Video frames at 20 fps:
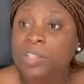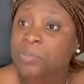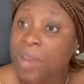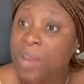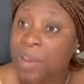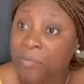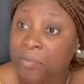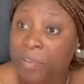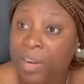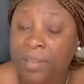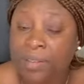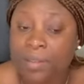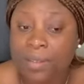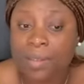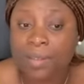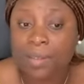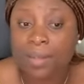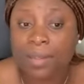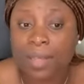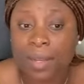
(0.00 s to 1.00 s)

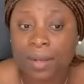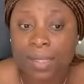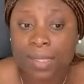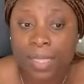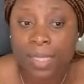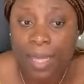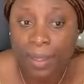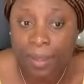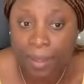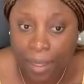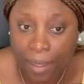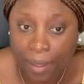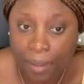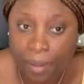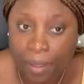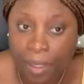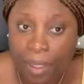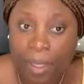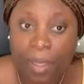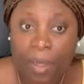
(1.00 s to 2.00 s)
references is another
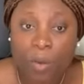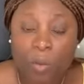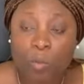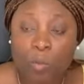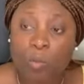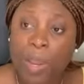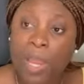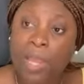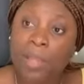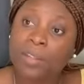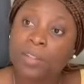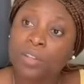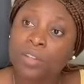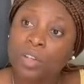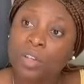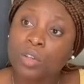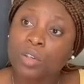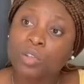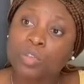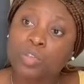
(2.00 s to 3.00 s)
thing. When
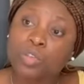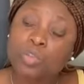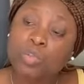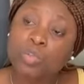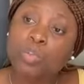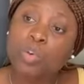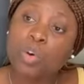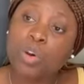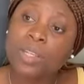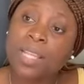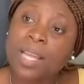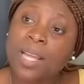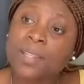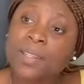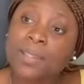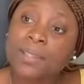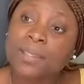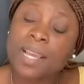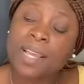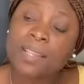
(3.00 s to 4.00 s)
you know
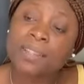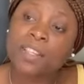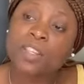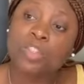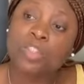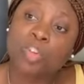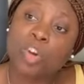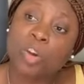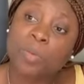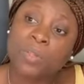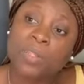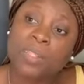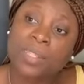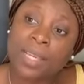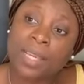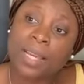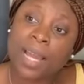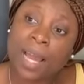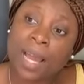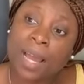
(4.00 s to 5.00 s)
that there's a job
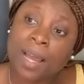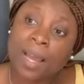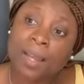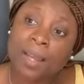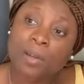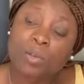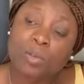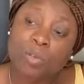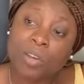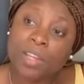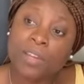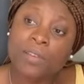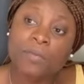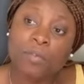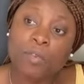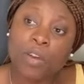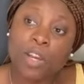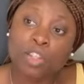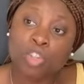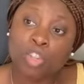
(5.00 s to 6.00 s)
seeker looking
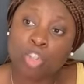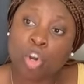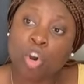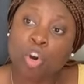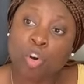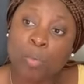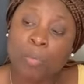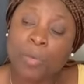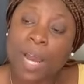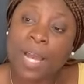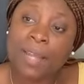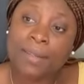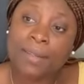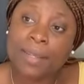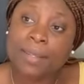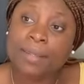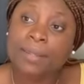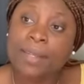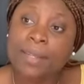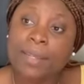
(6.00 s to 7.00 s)
for a job and
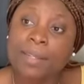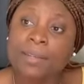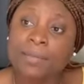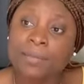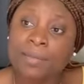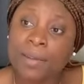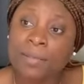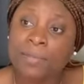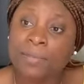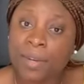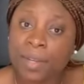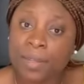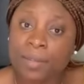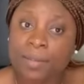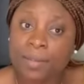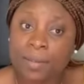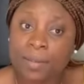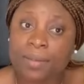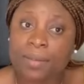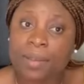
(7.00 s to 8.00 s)
they need the
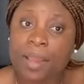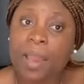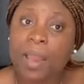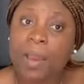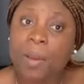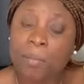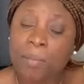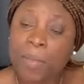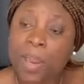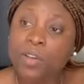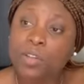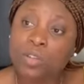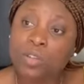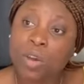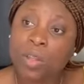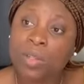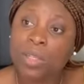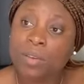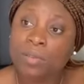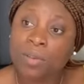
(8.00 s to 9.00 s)
references, make
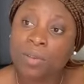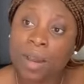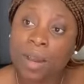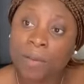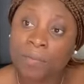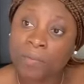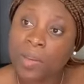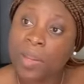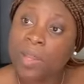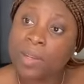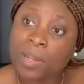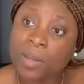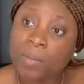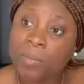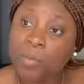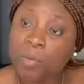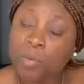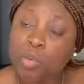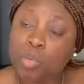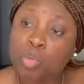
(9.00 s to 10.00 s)
sure that you're
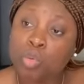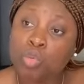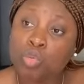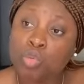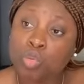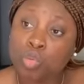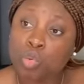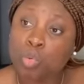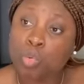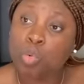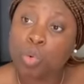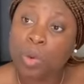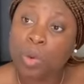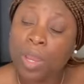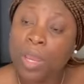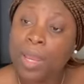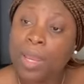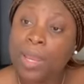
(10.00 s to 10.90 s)
available to do,